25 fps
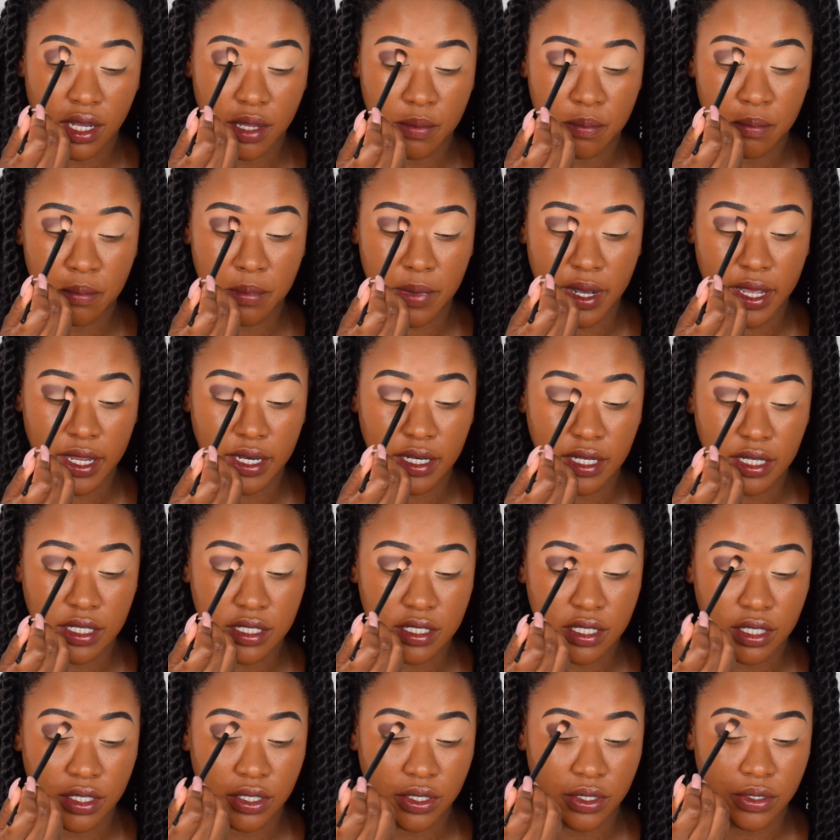I might
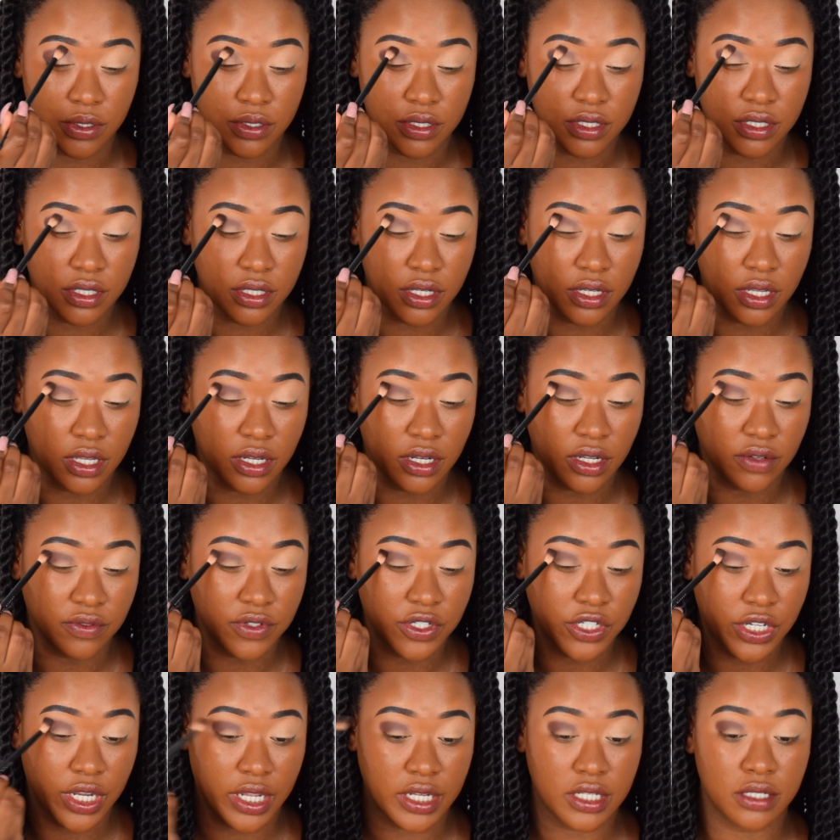need to use
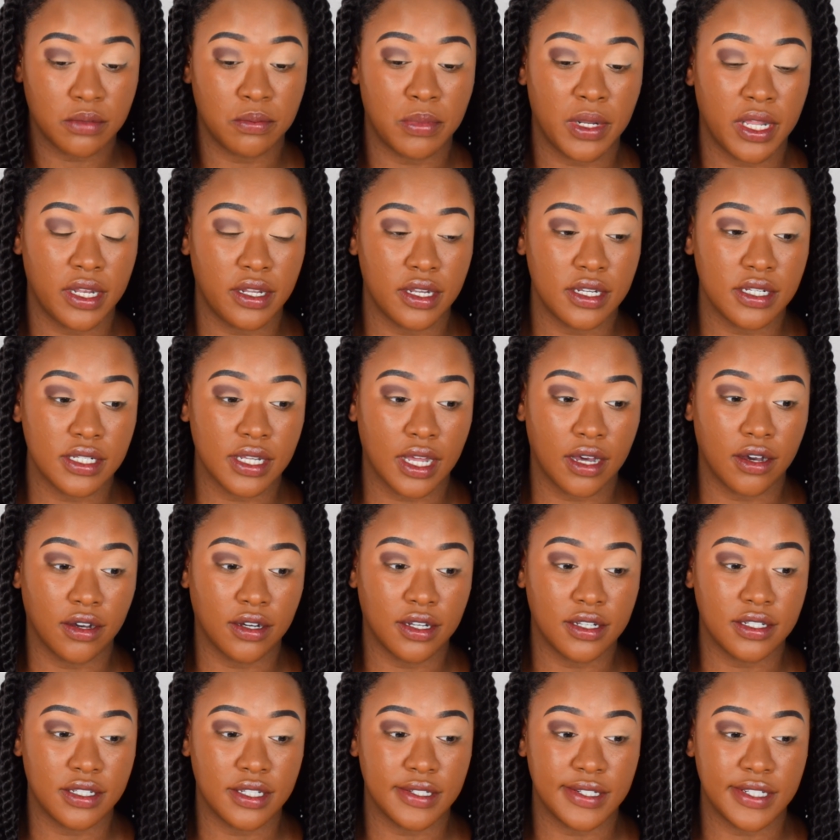another shade to blend this out
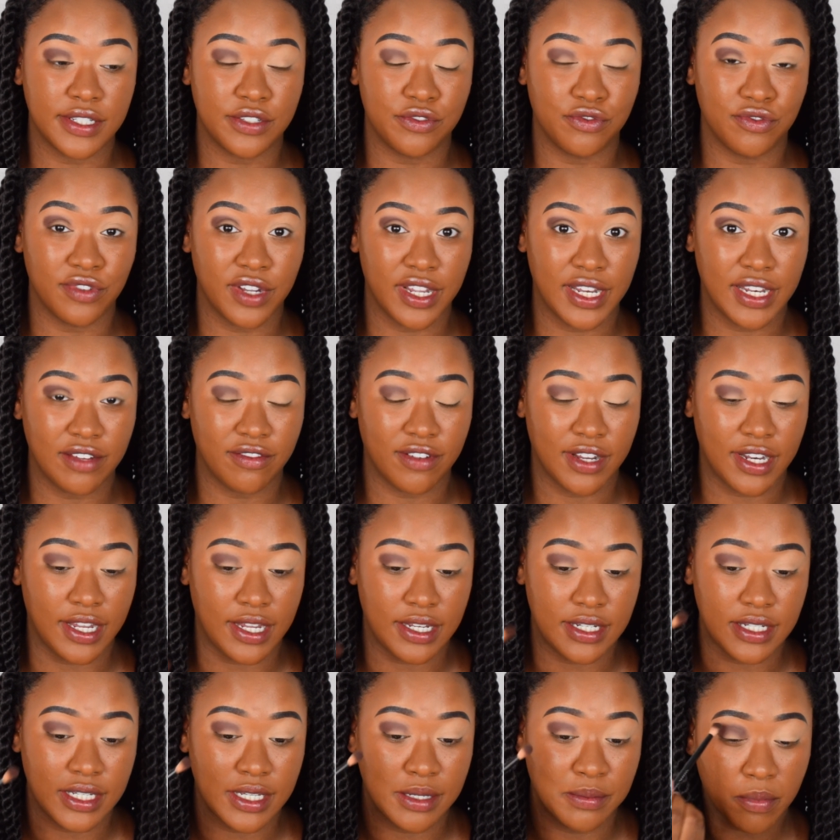because this is really
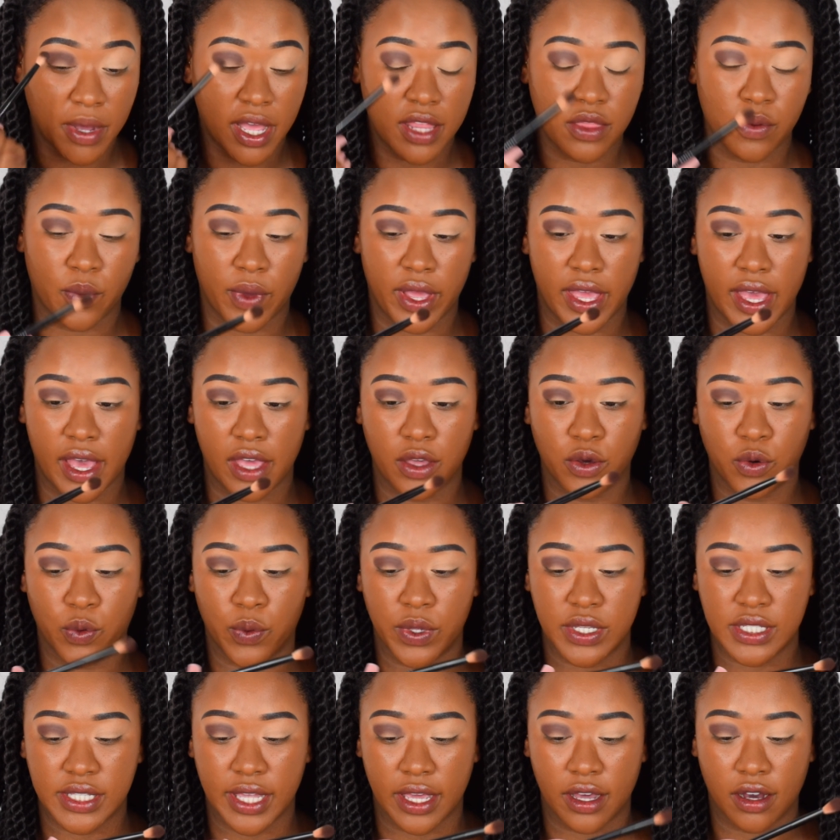really deep by the way I
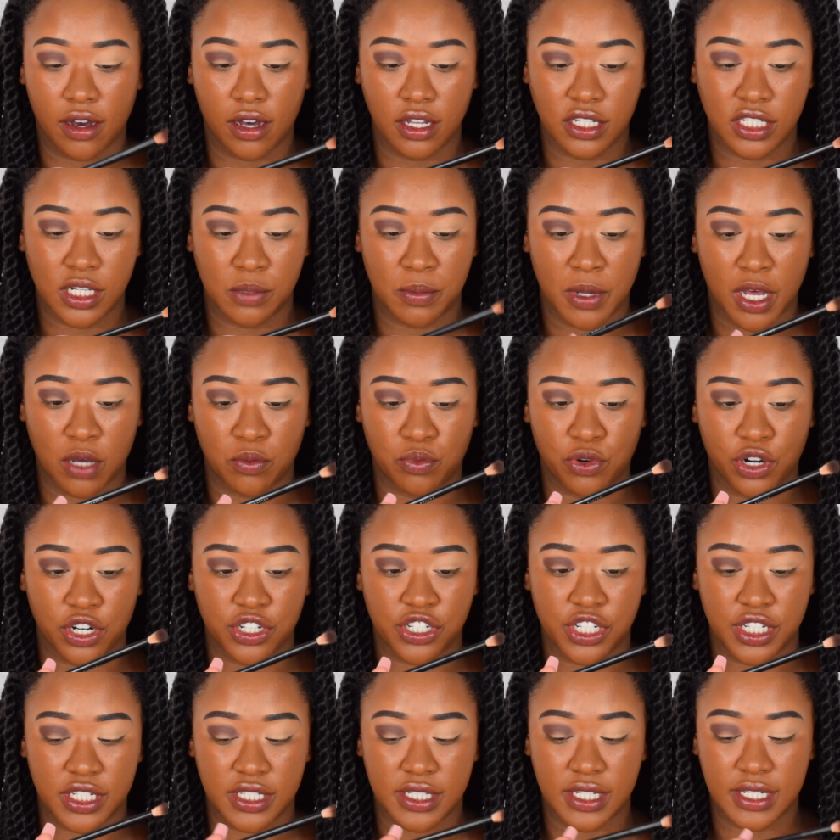always get asked about
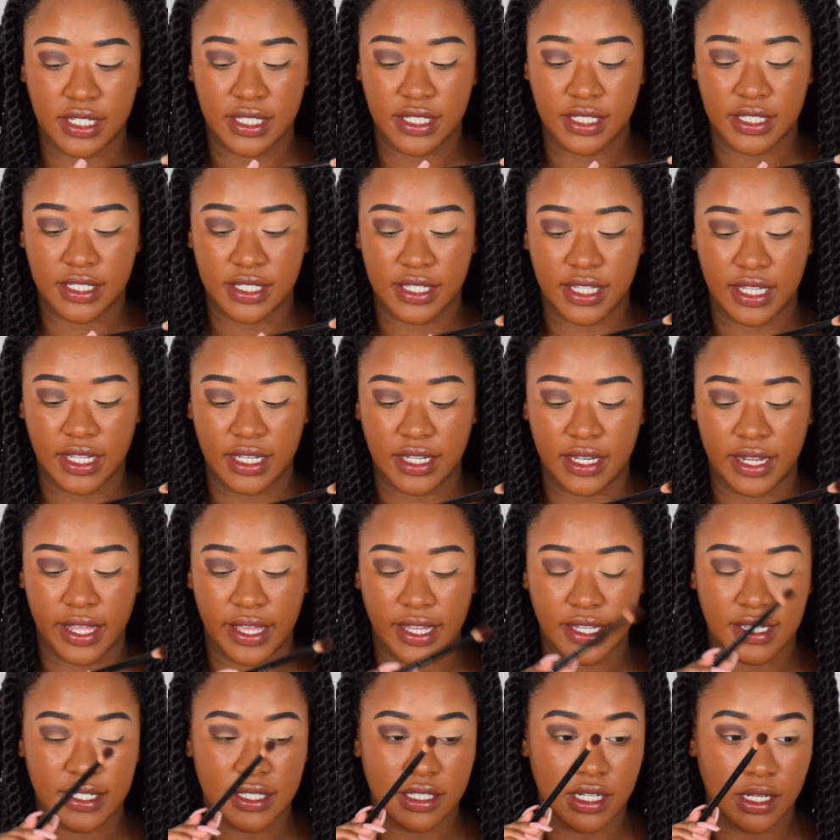brushes this is the
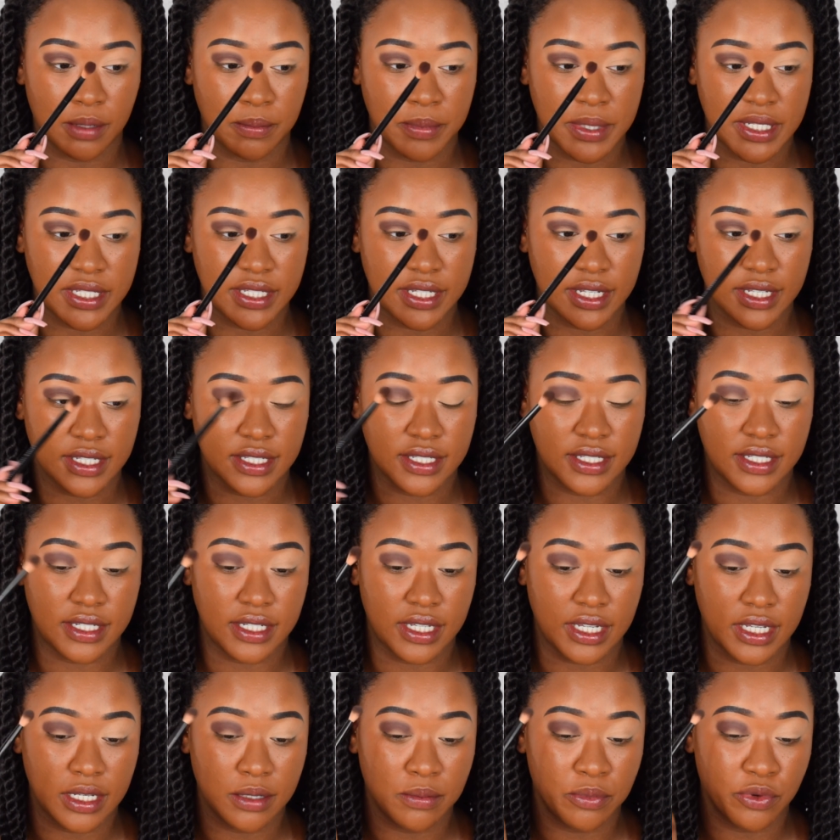NYX number
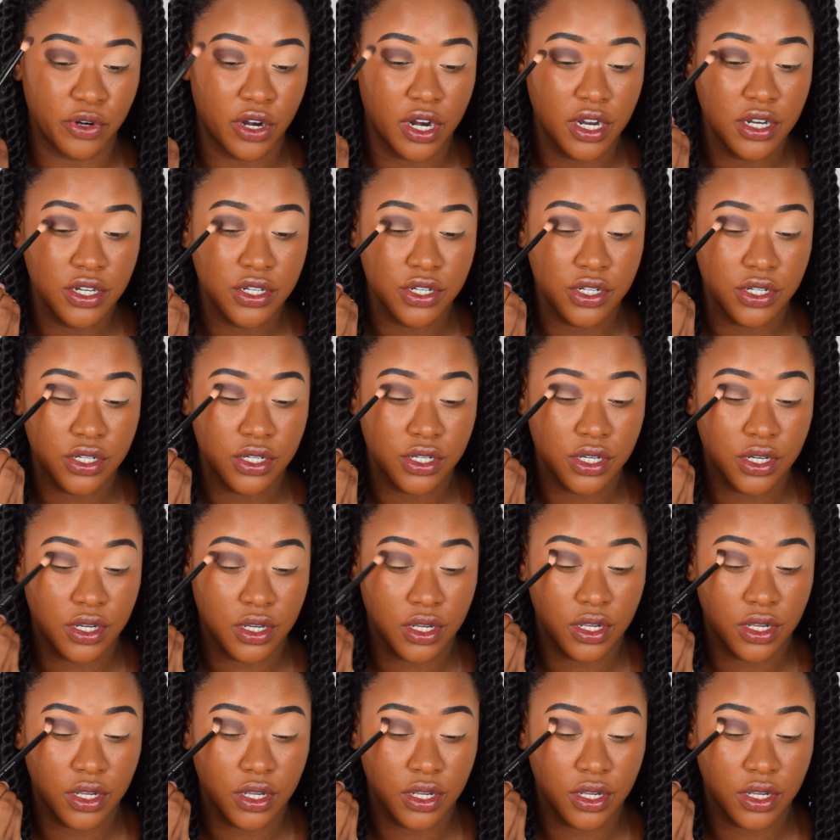16 brush